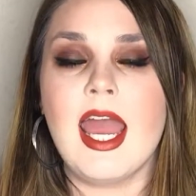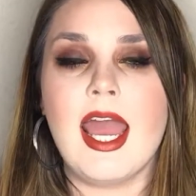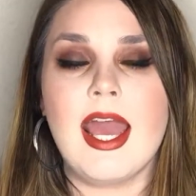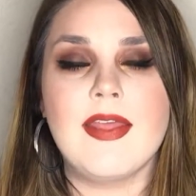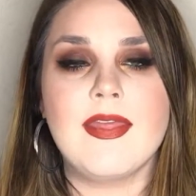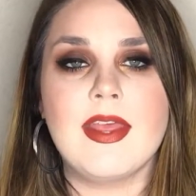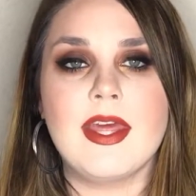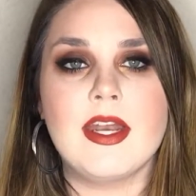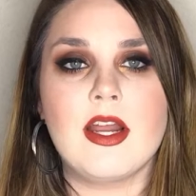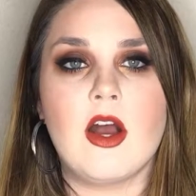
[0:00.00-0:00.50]

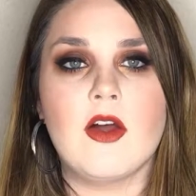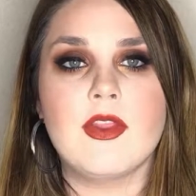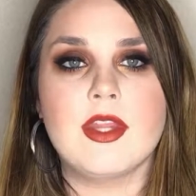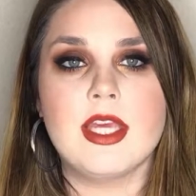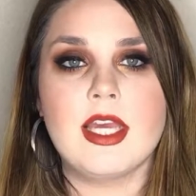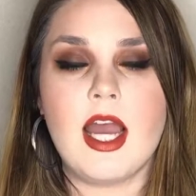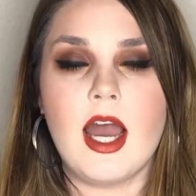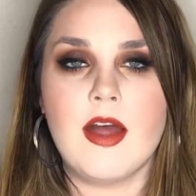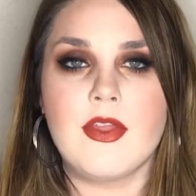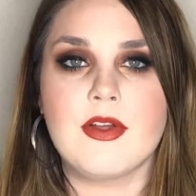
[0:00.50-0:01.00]
And then on
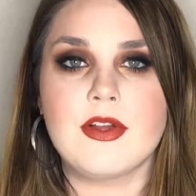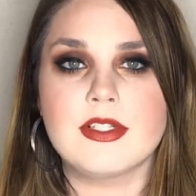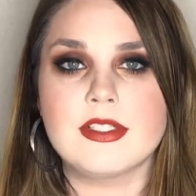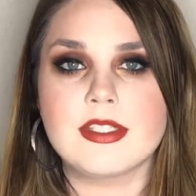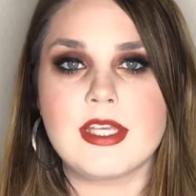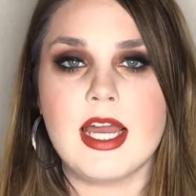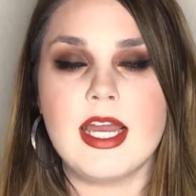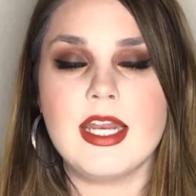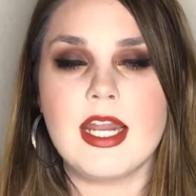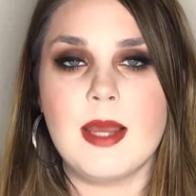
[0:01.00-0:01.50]
the other
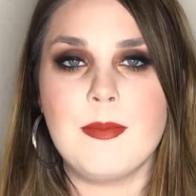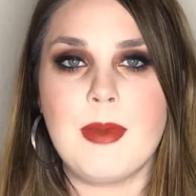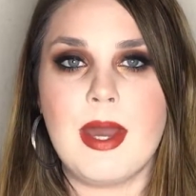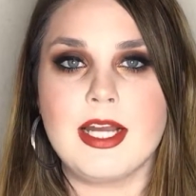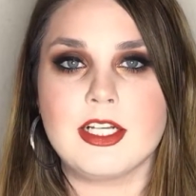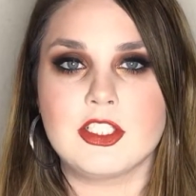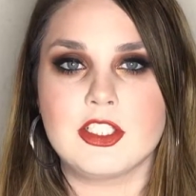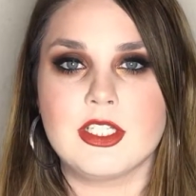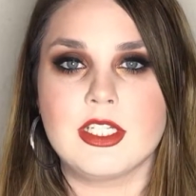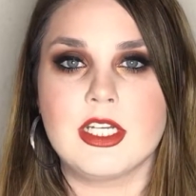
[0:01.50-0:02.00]
side, I'm
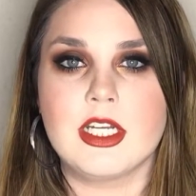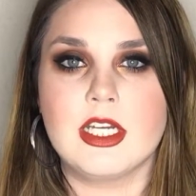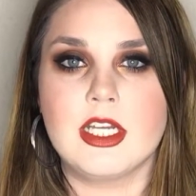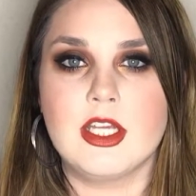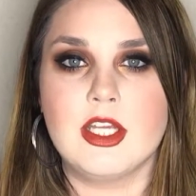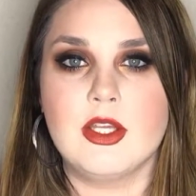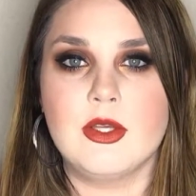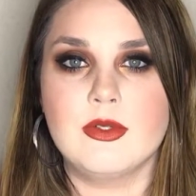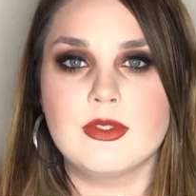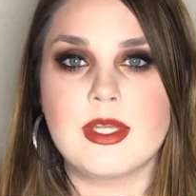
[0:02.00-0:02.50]
actually
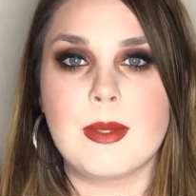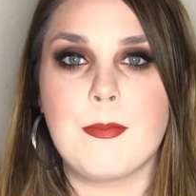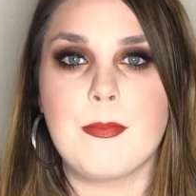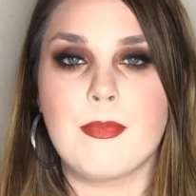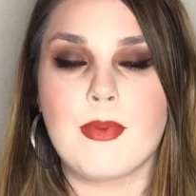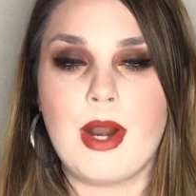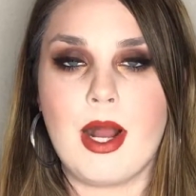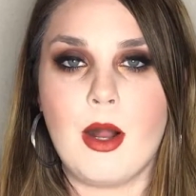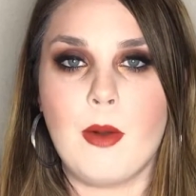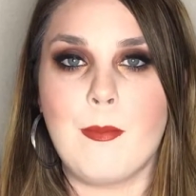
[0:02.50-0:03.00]
gonna use a
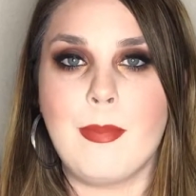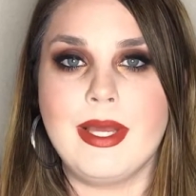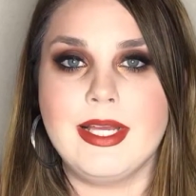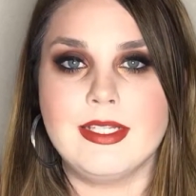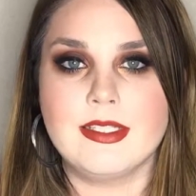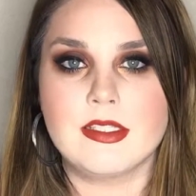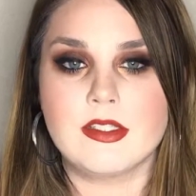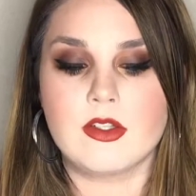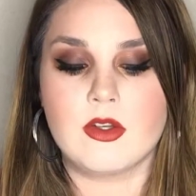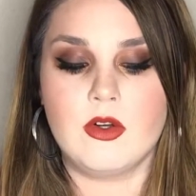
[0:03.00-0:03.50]
brow
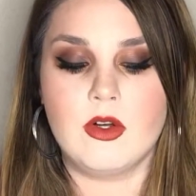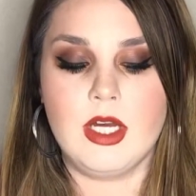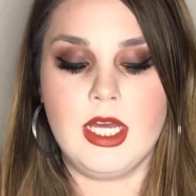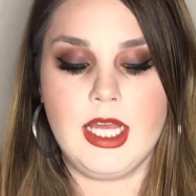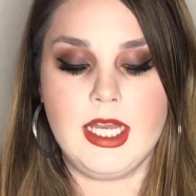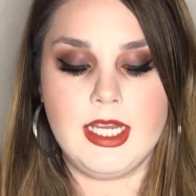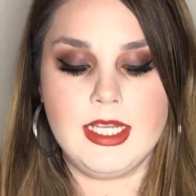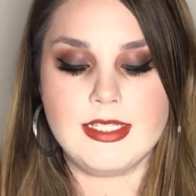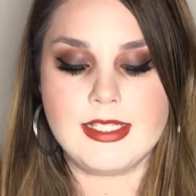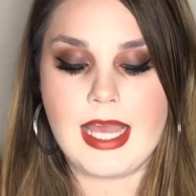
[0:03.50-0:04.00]
pencil.
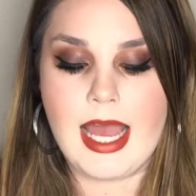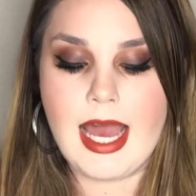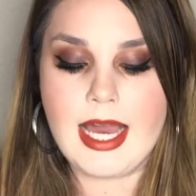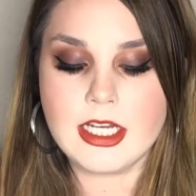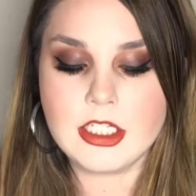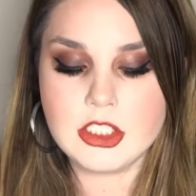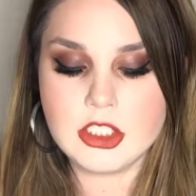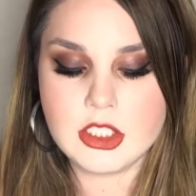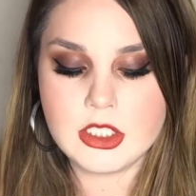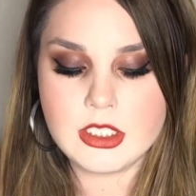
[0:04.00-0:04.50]
And it's
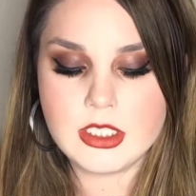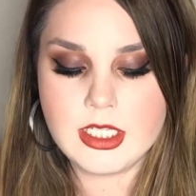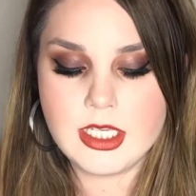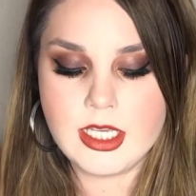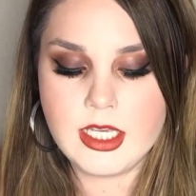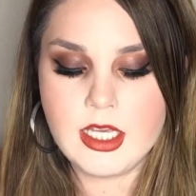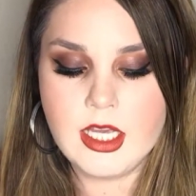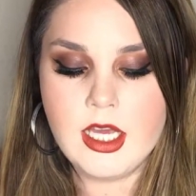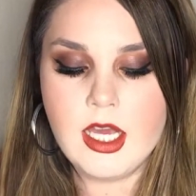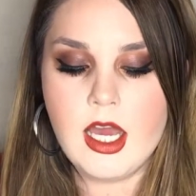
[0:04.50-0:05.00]

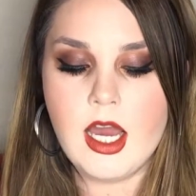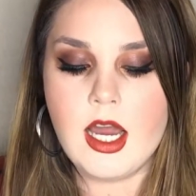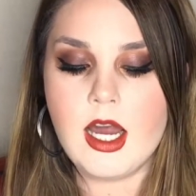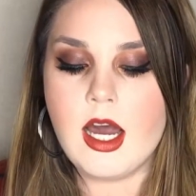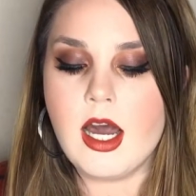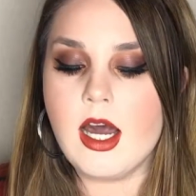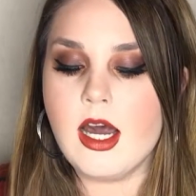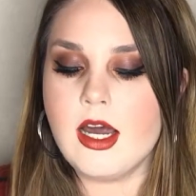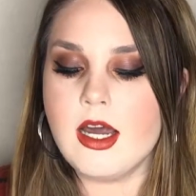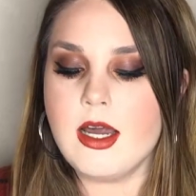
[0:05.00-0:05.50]
actually
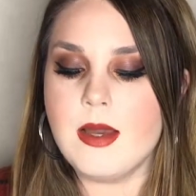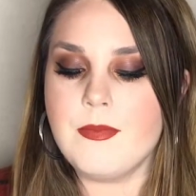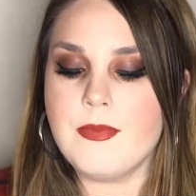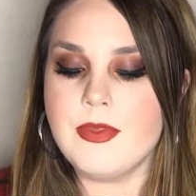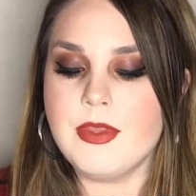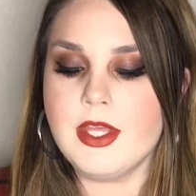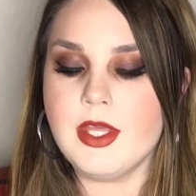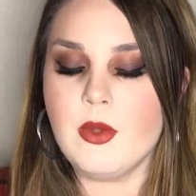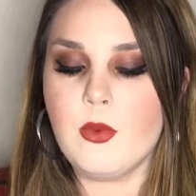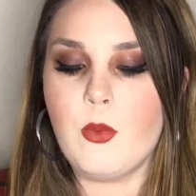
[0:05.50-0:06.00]

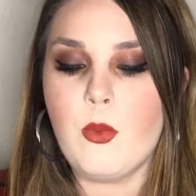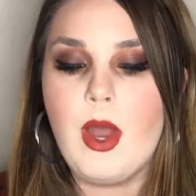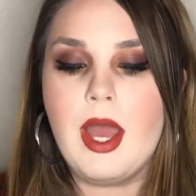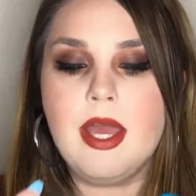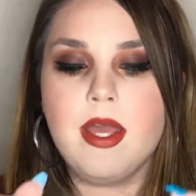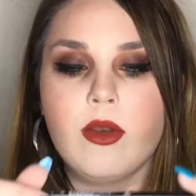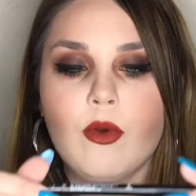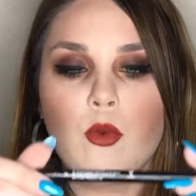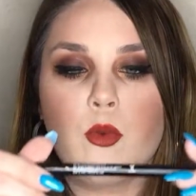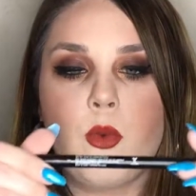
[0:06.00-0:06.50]
the
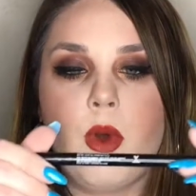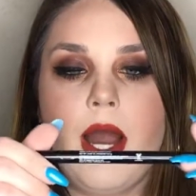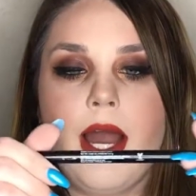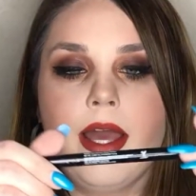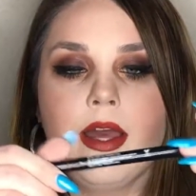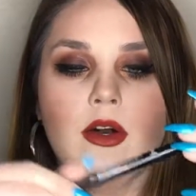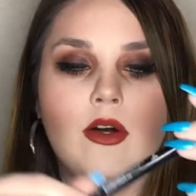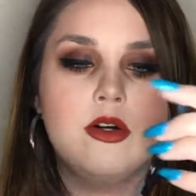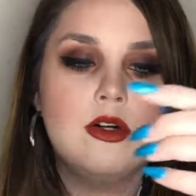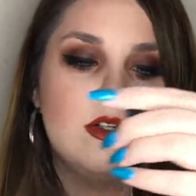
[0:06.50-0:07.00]
Wet n
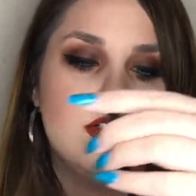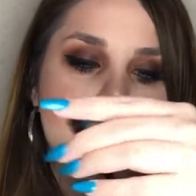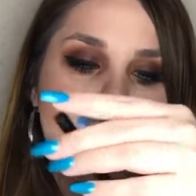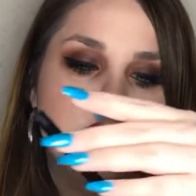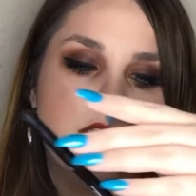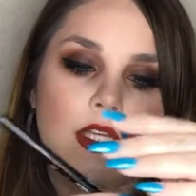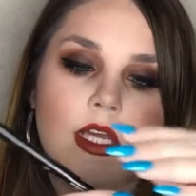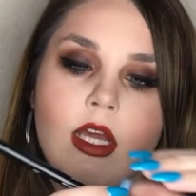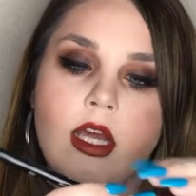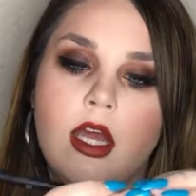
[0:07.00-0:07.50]

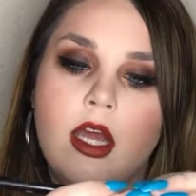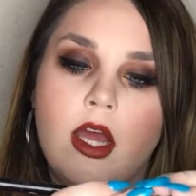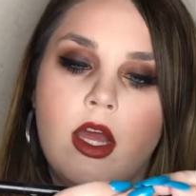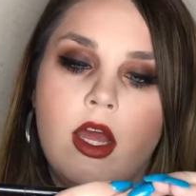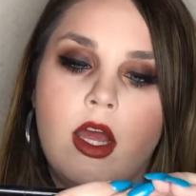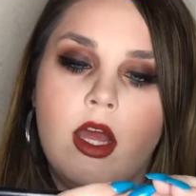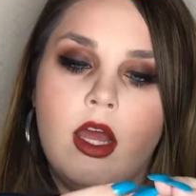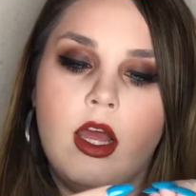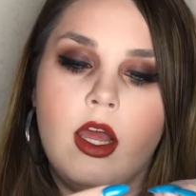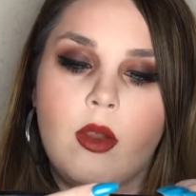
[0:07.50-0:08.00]
Wild
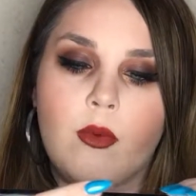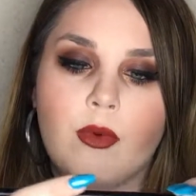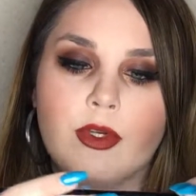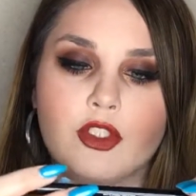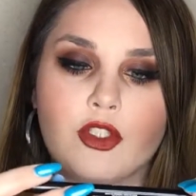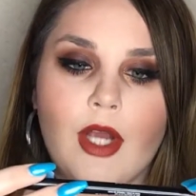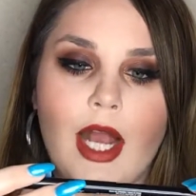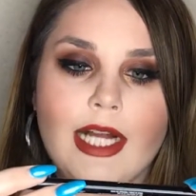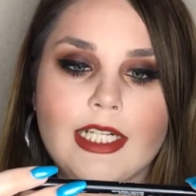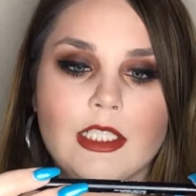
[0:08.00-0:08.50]

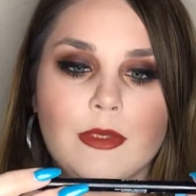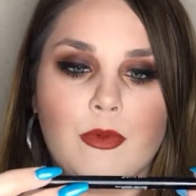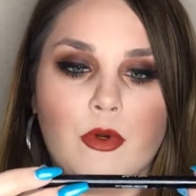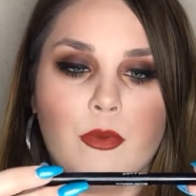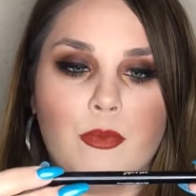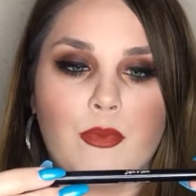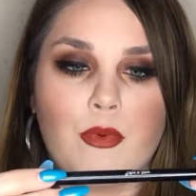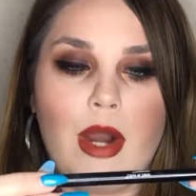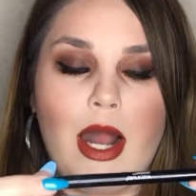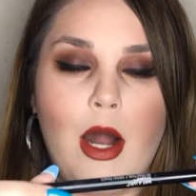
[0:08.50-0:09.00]

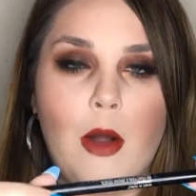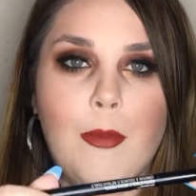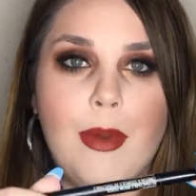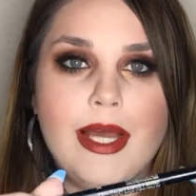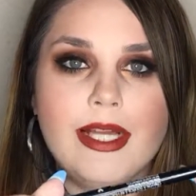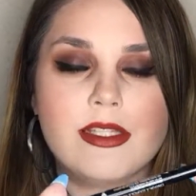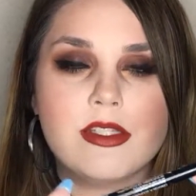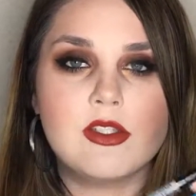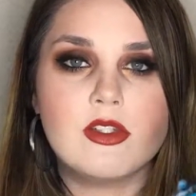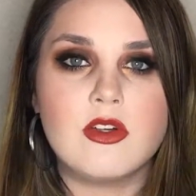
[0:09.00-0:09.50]
retractable brow
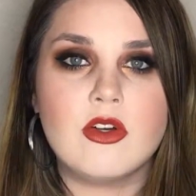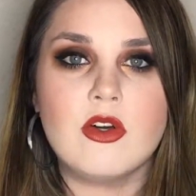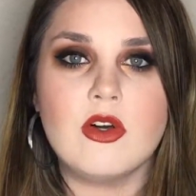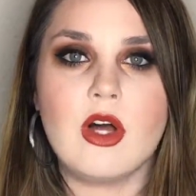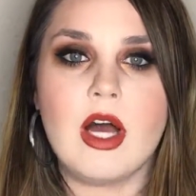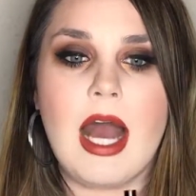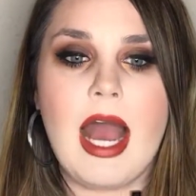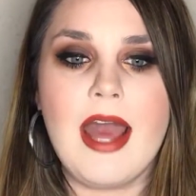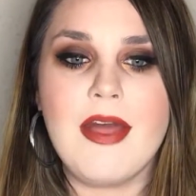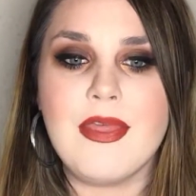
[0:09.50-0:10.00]

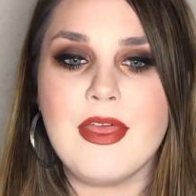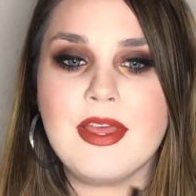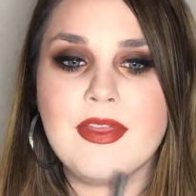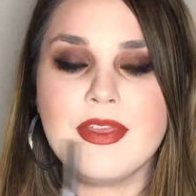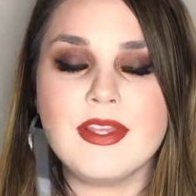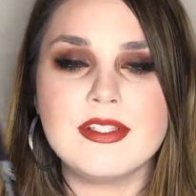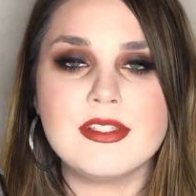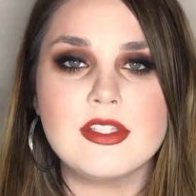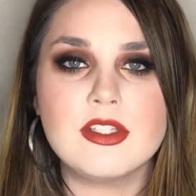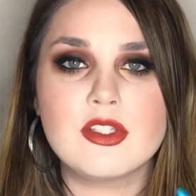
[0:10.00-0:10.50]
pencil. I
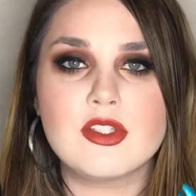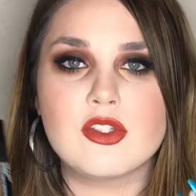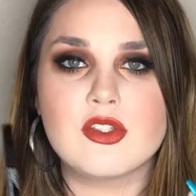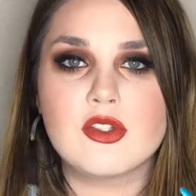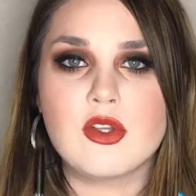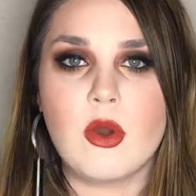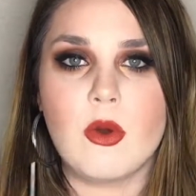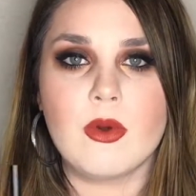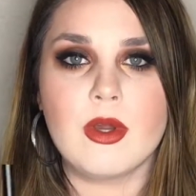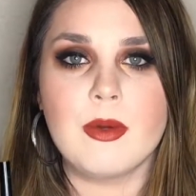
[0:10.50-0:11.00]
think this is
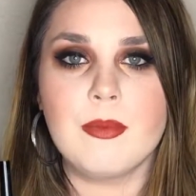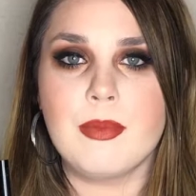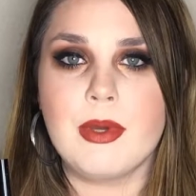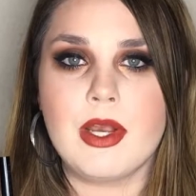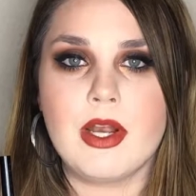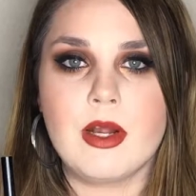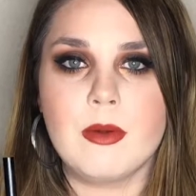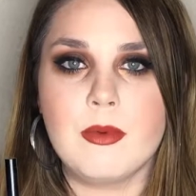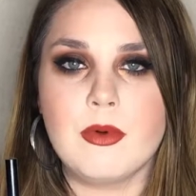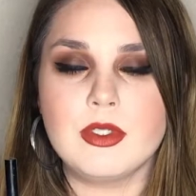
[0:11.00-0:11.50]
so
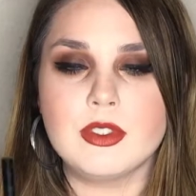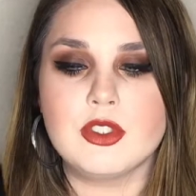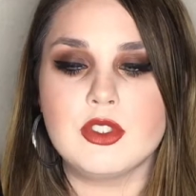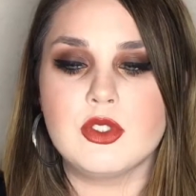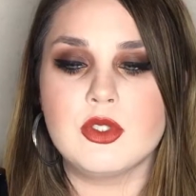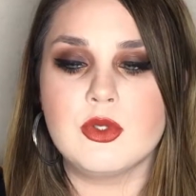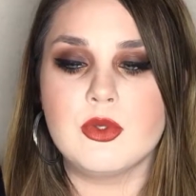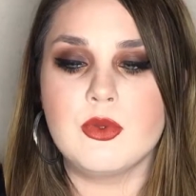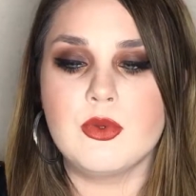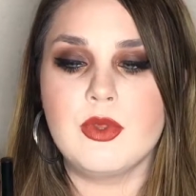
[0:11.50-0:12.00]
comparable
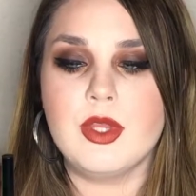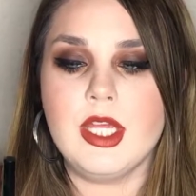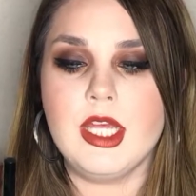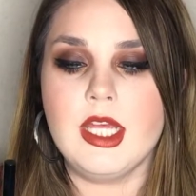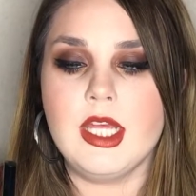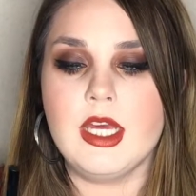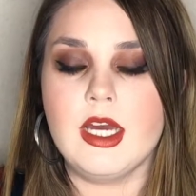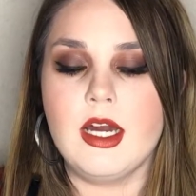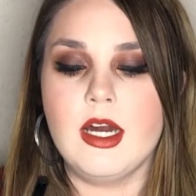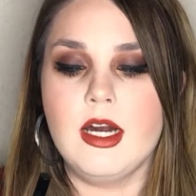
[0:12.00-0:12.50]
to
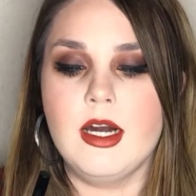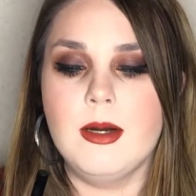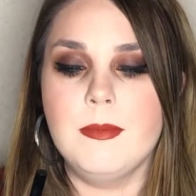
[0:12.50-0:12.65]
the